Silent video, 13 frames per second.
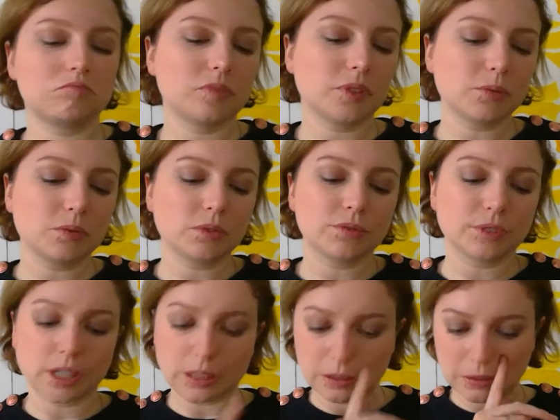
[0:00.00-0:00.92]
I will
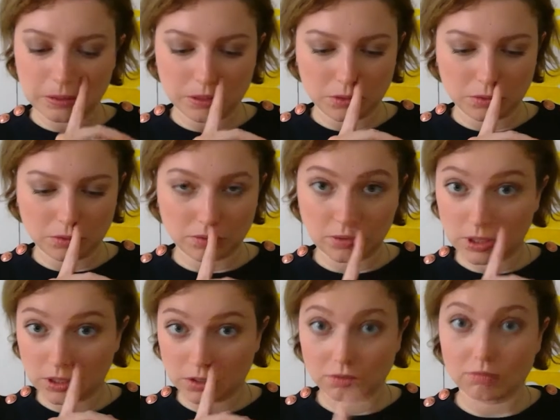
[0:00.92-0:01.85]
find a use for
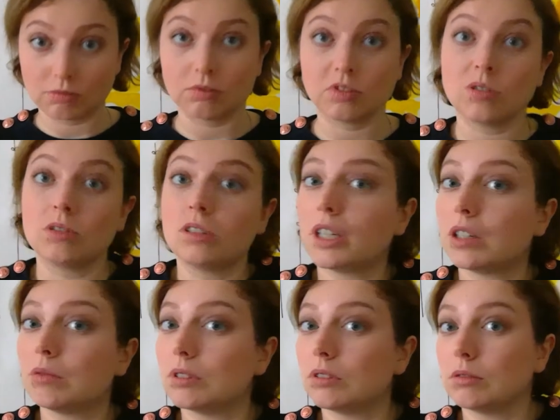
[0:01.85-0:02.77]
it soon, or
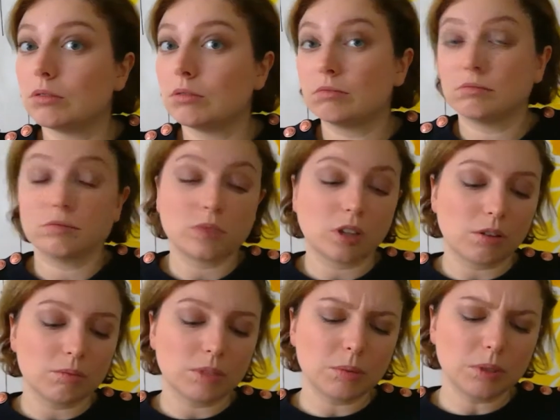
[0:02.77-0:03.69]
I will,
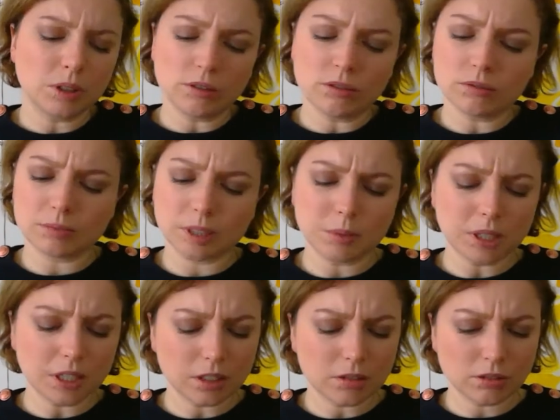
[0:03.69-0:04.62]
or maybe
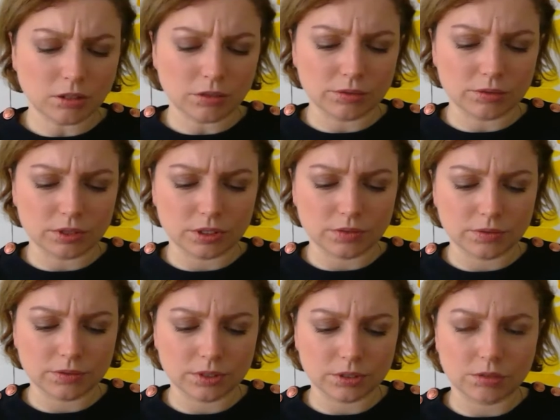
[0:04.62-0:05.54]
I could offer it
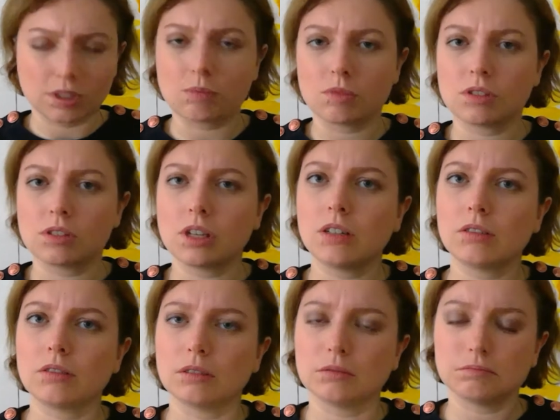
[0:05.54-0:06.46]
for Christmas, I
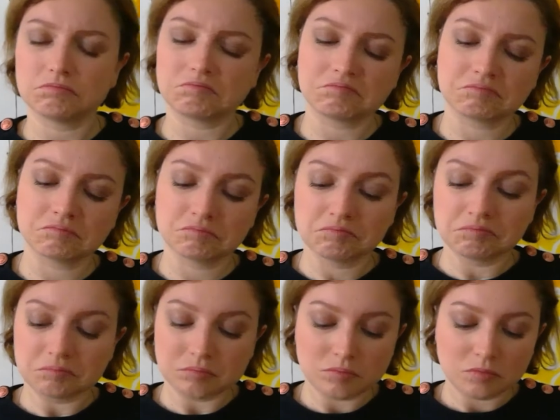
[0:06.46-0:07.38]
don't know.
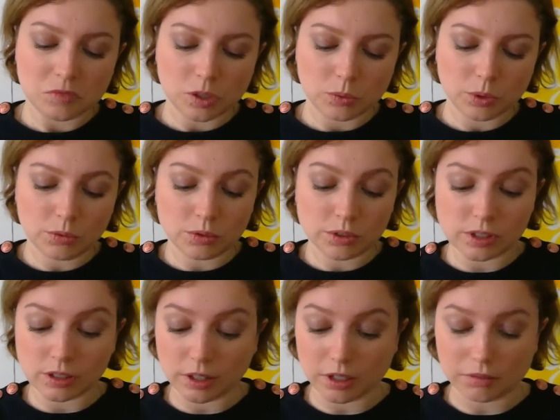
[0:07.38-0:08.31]
We will
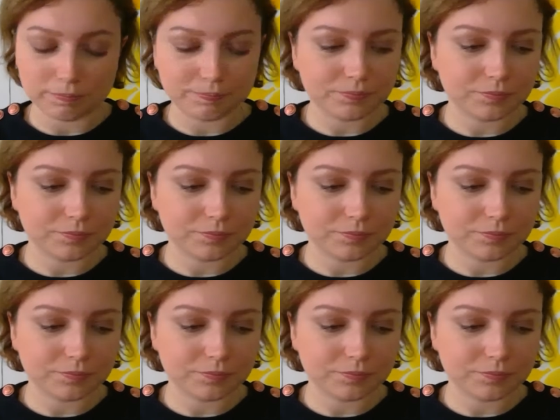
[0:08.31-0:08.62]
see that.